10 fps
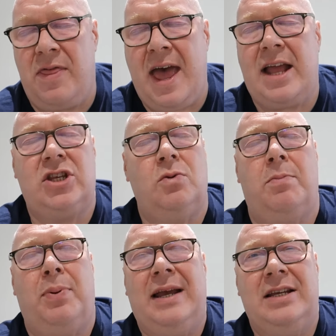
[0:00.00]
there to
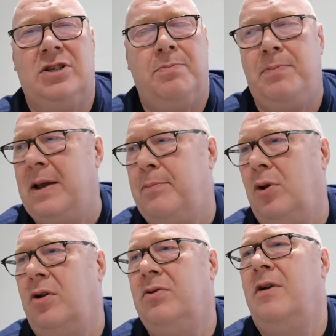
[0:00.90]
appease
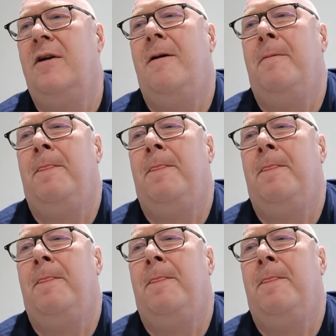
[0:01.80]
people, and